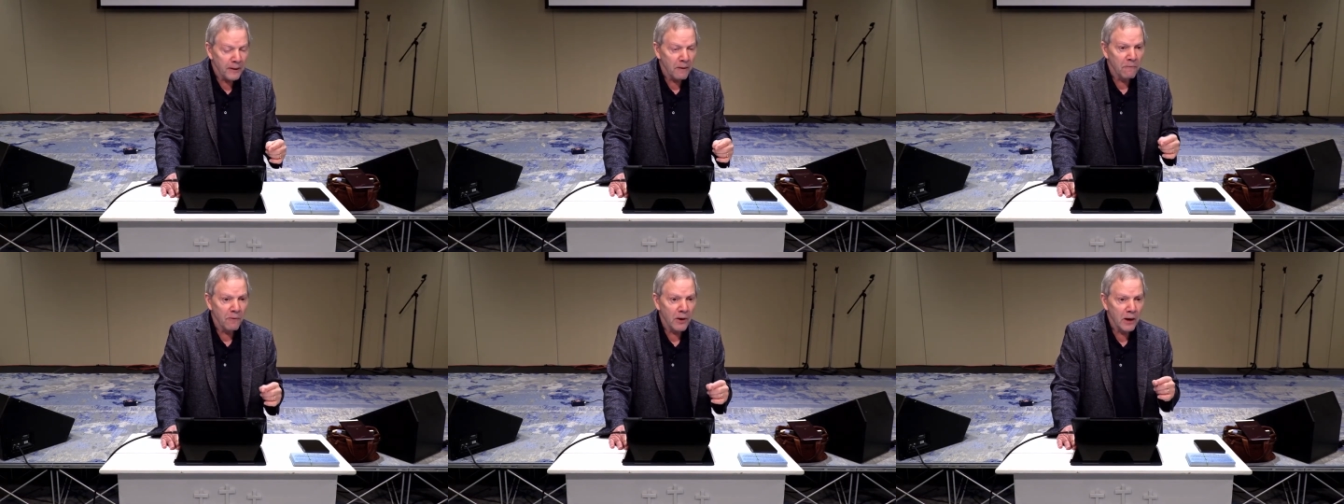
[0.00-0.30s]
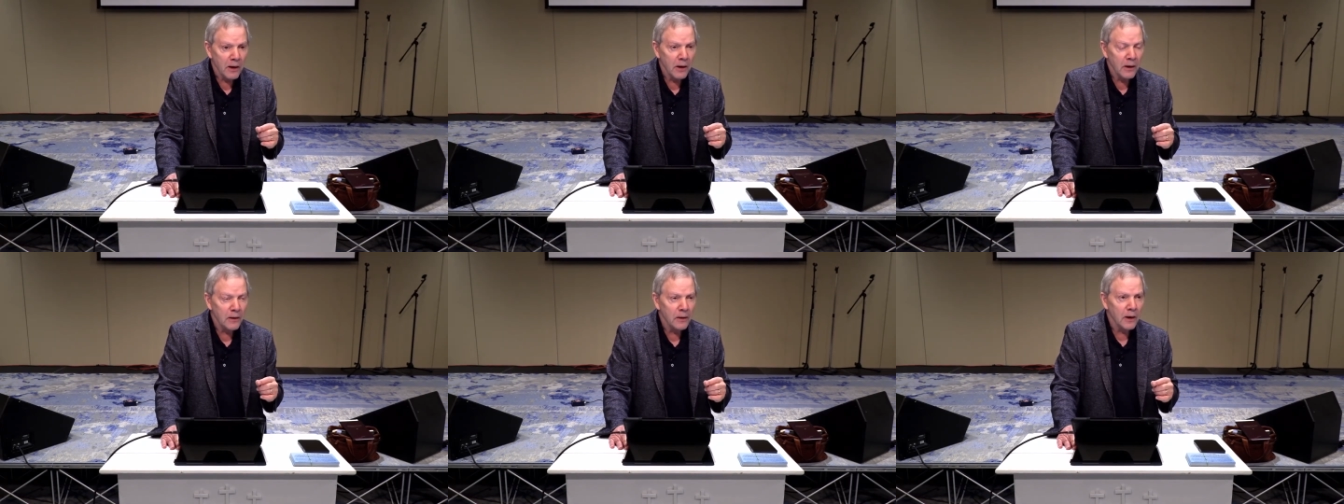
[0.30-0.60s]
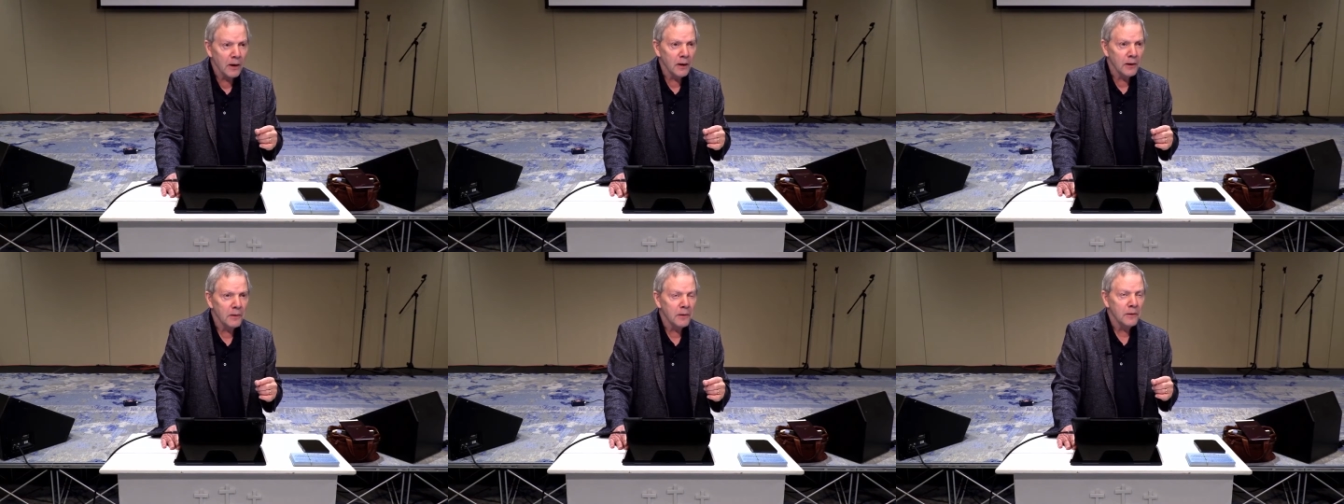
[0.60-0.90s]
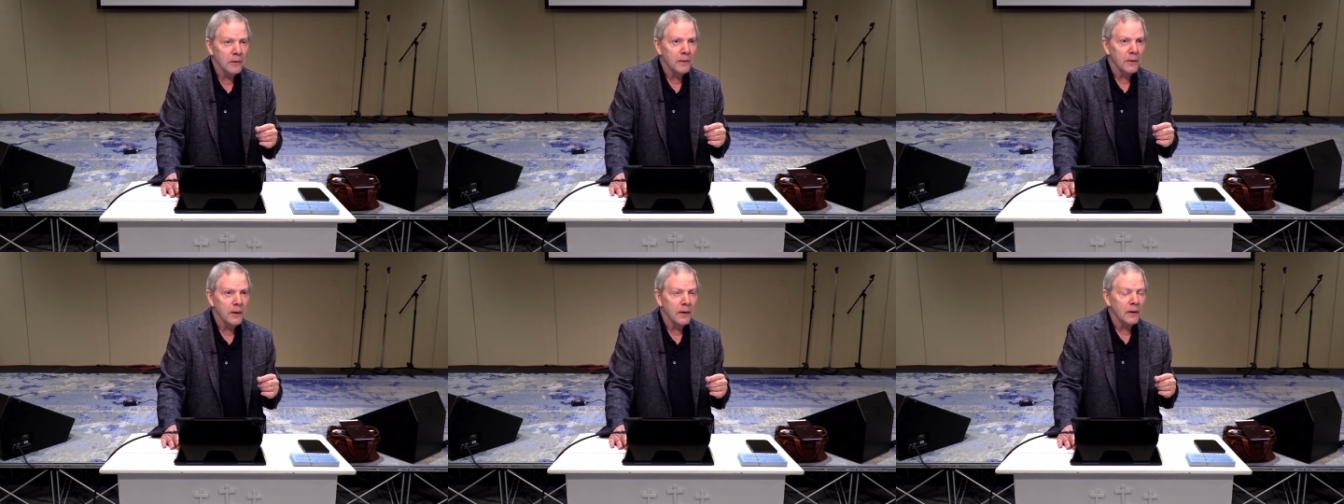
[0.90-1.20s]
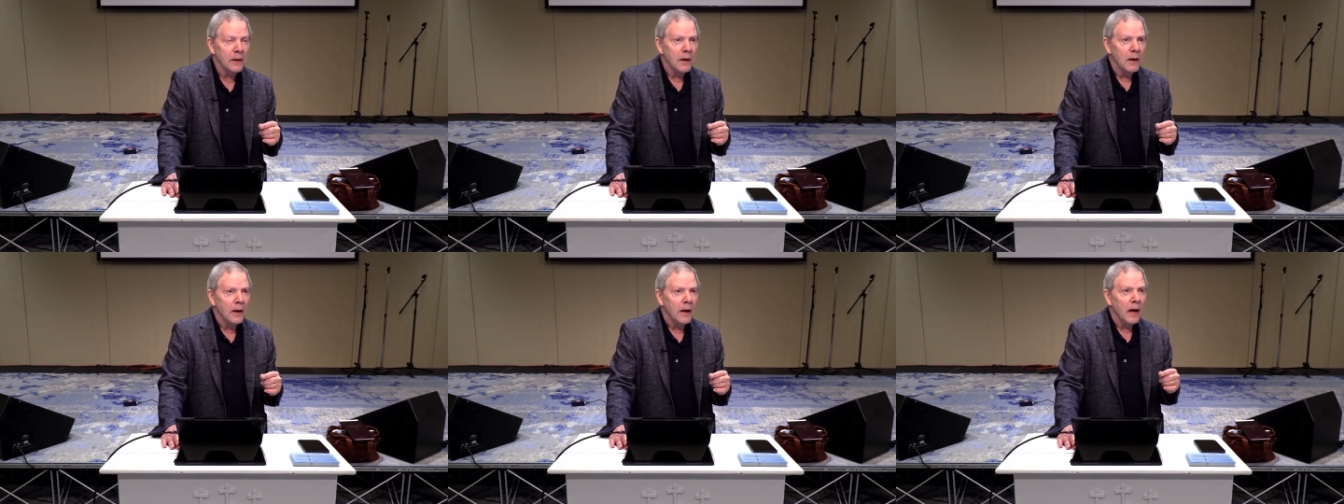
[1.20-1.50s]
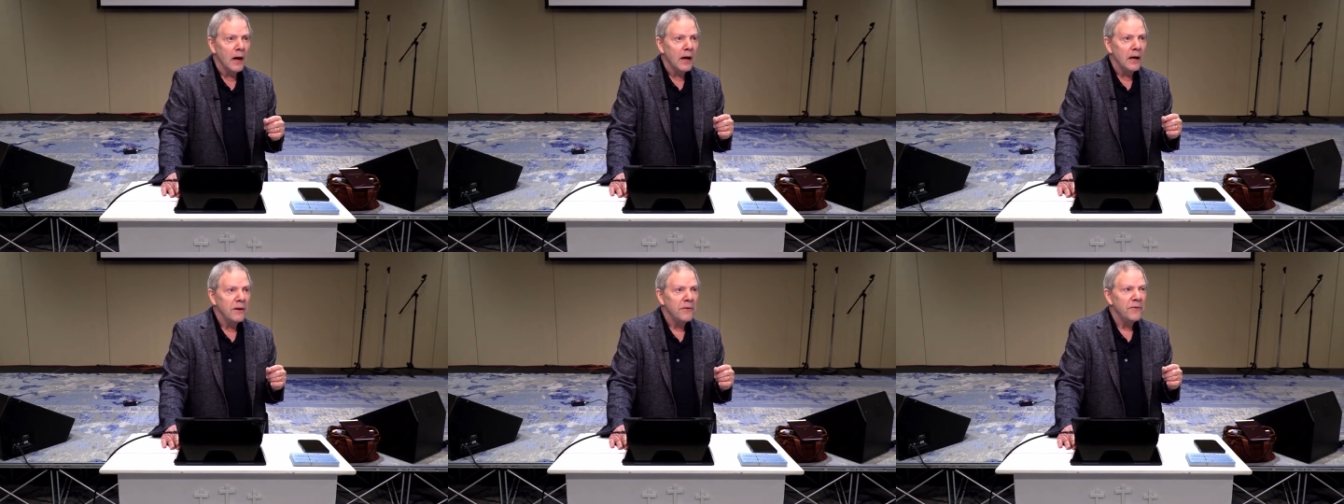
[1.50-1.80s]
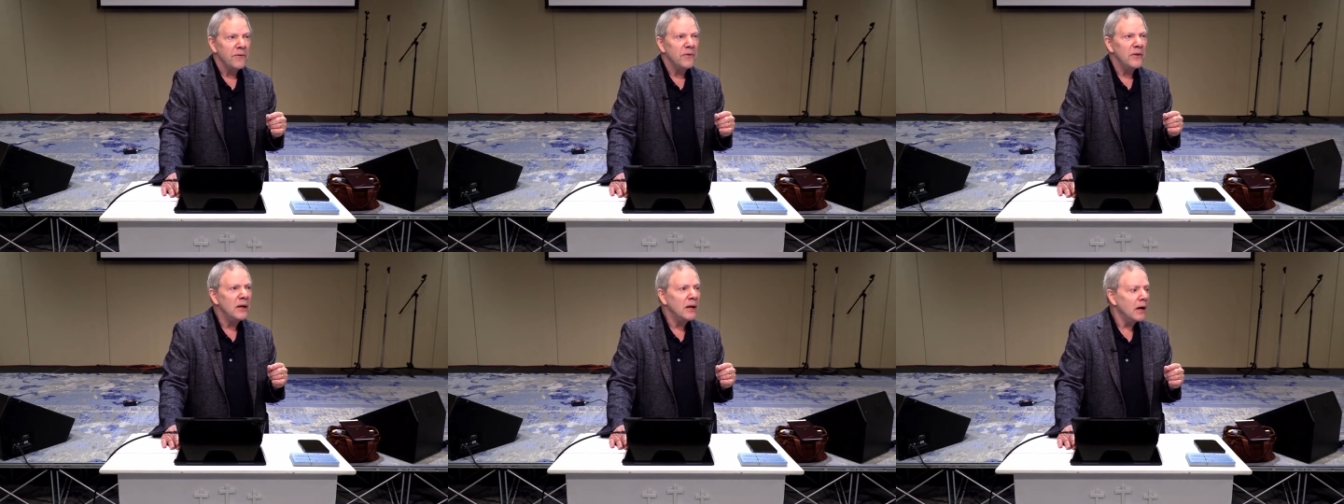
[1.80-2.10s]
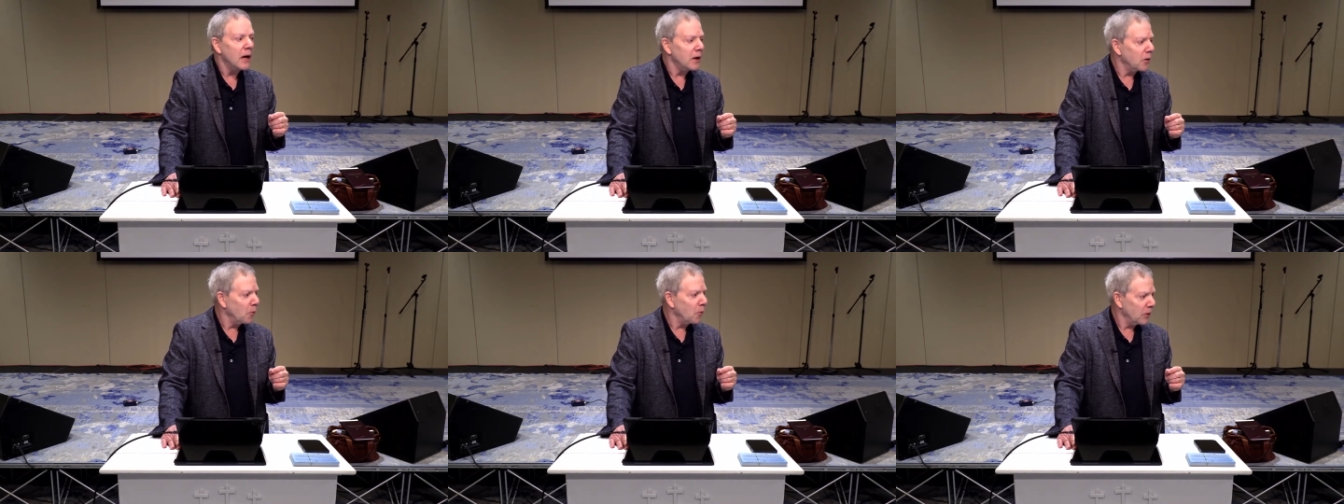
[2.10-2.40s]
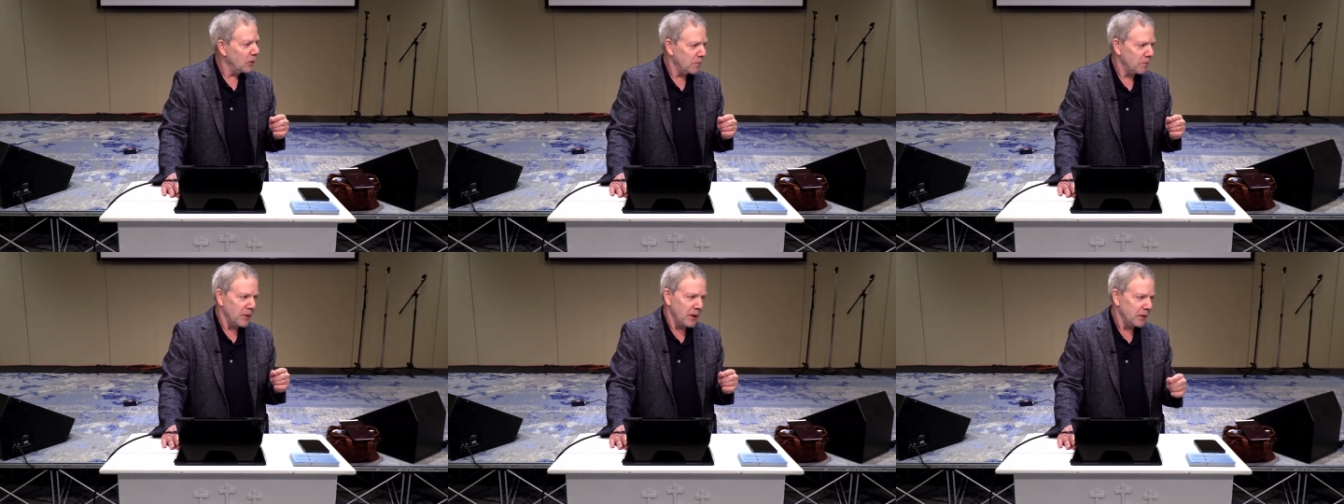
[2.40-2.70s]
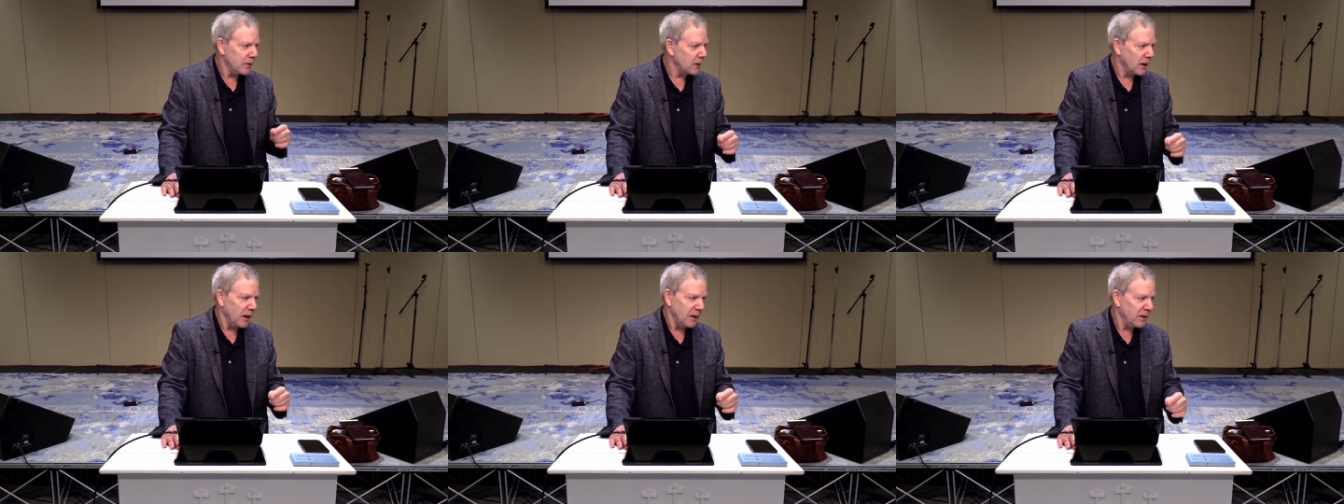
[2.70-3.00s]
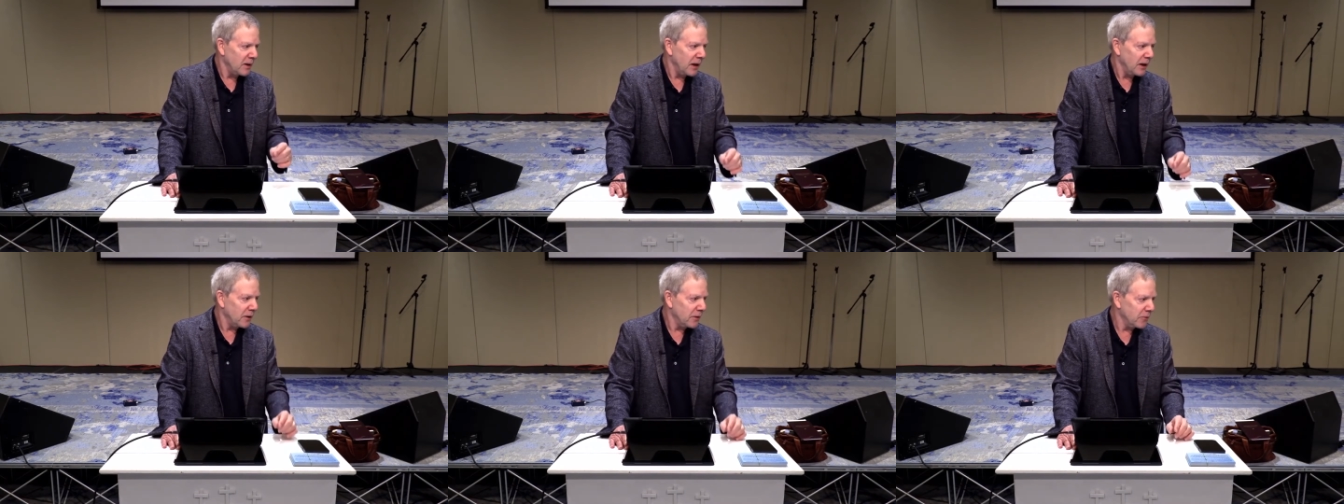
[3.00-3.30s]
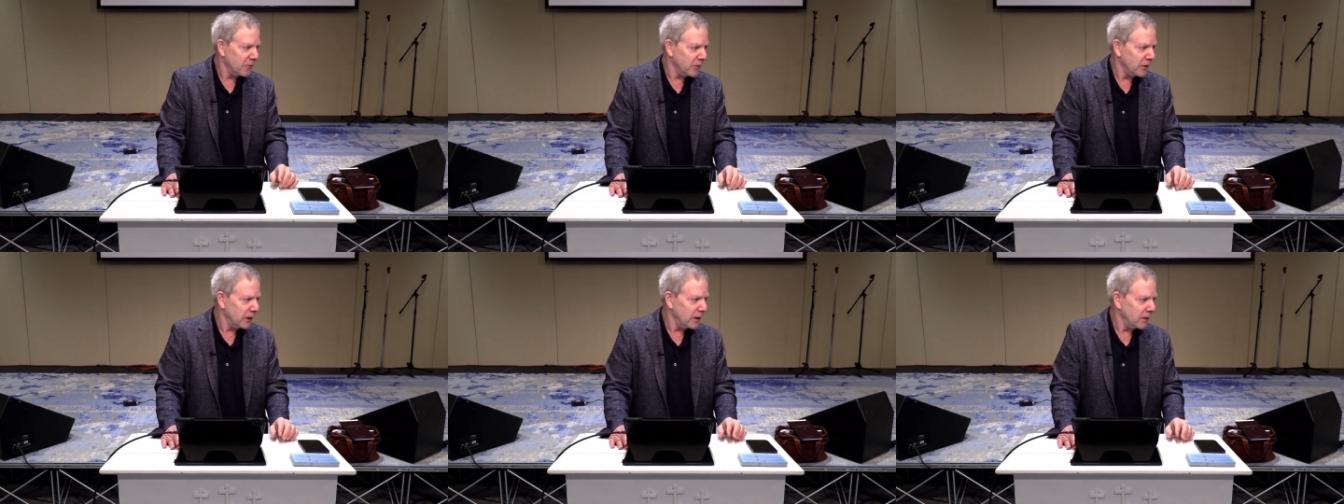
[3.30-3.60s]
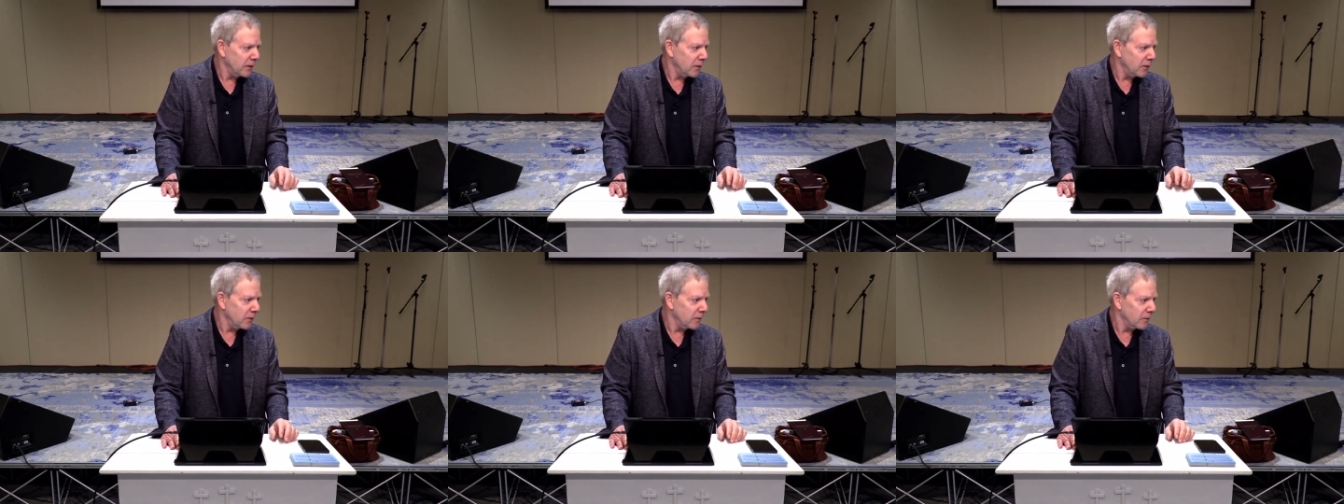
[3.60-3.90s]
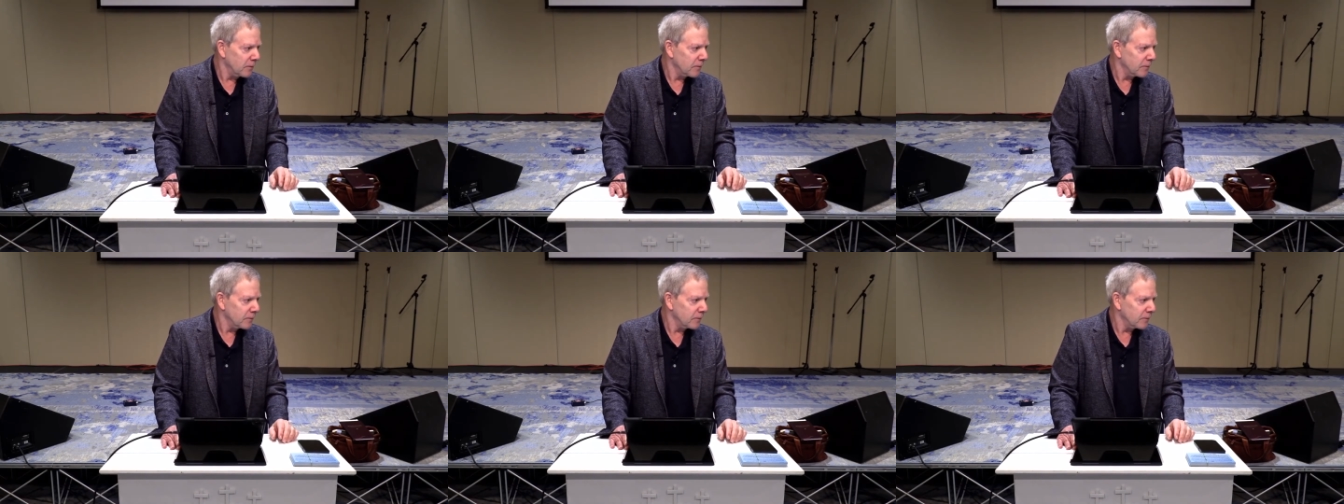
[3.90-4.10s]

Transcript: recognize that I think I know what's best. I certainly don't.